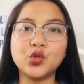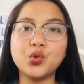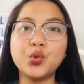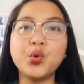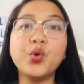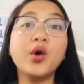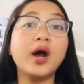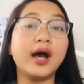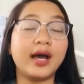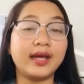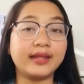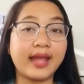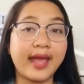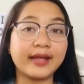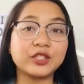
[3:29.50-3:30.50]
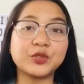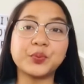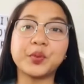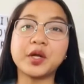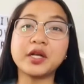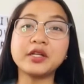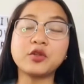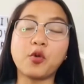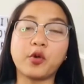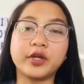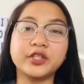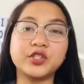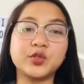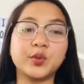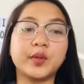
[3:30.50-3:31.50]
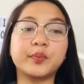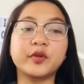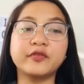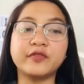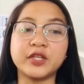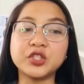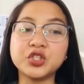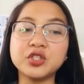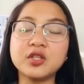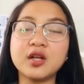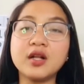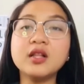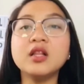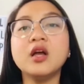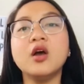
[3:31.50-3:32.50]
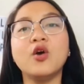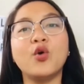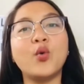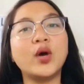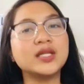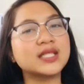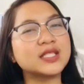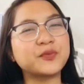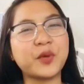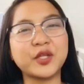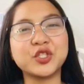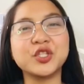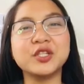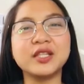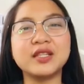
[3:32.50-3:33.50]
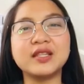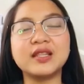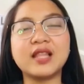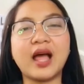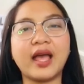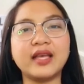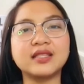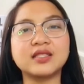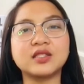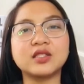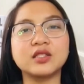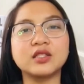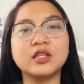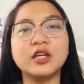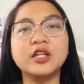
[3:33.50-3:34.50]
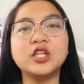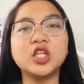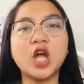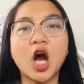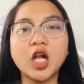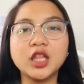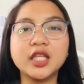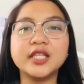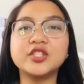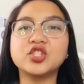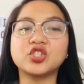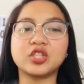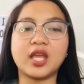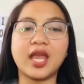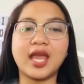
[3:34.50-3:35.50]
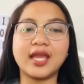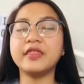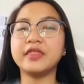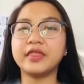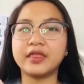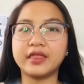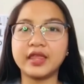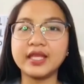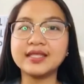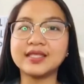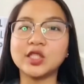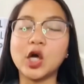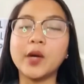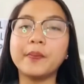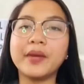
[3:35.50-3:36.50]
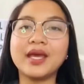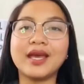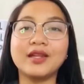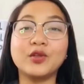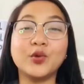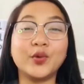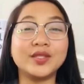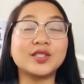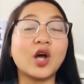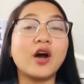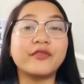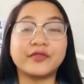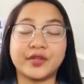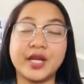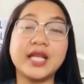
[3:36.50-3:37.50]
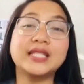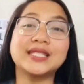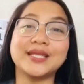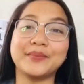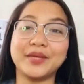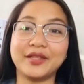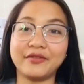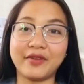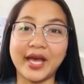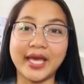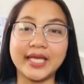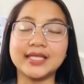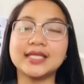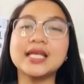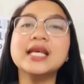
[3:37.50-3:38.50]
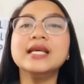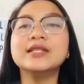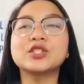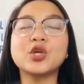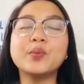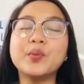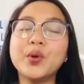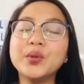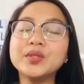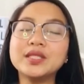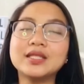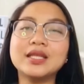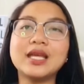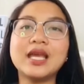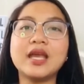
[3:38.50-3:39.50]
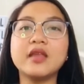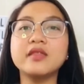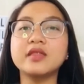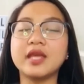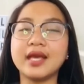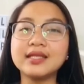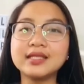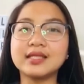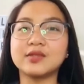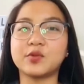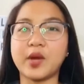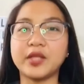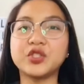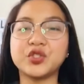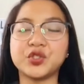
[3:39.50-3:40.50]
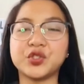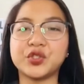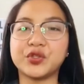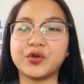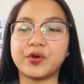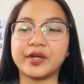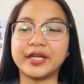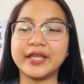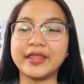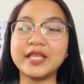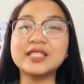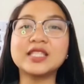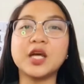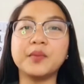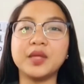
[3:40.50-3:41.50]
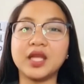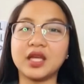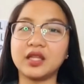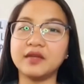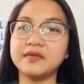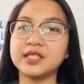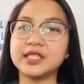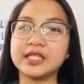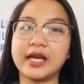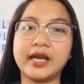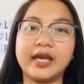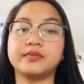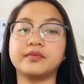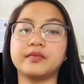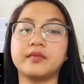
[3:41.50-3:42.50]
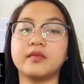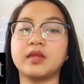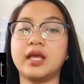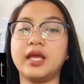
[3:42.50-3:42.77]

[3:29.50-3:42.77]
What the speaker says: to an expert or to a professional who has a specialized knowledge in this topic and who is offering some advice. So mostly in this register or in this communicative style,